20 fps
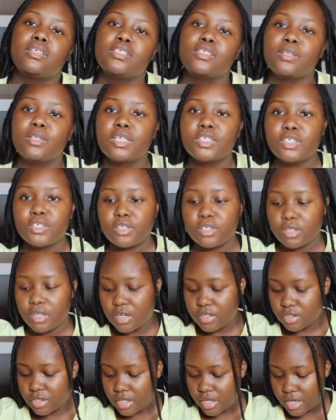So I'll show you
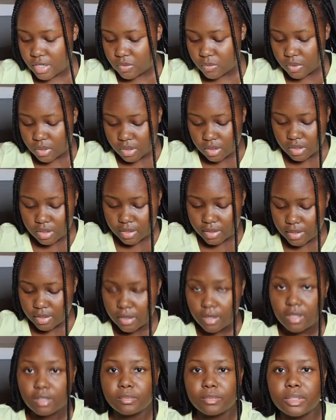guys what it looks
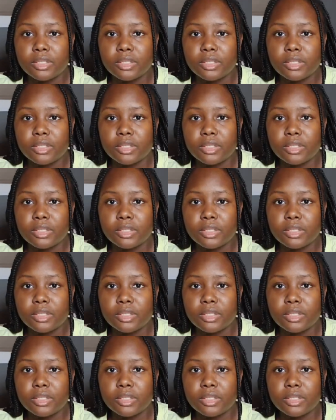like on